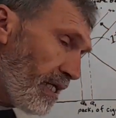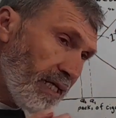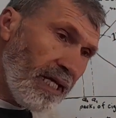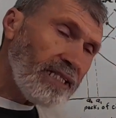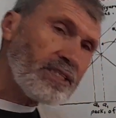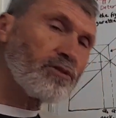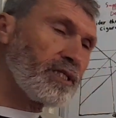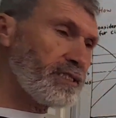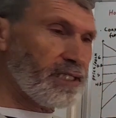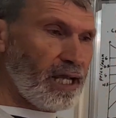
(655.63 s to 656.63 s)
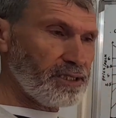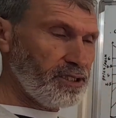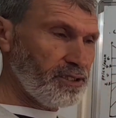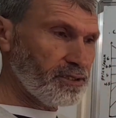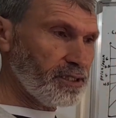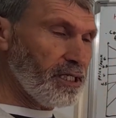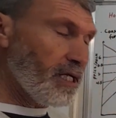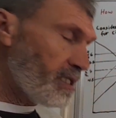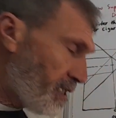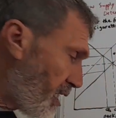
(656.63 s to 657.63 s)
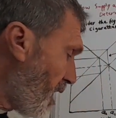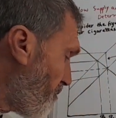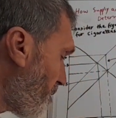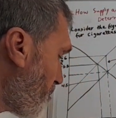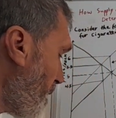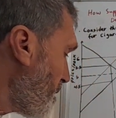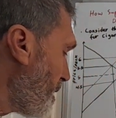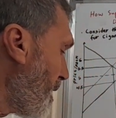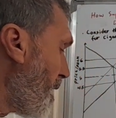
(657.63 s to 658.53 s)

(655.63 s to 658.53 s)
the lesson is that here the government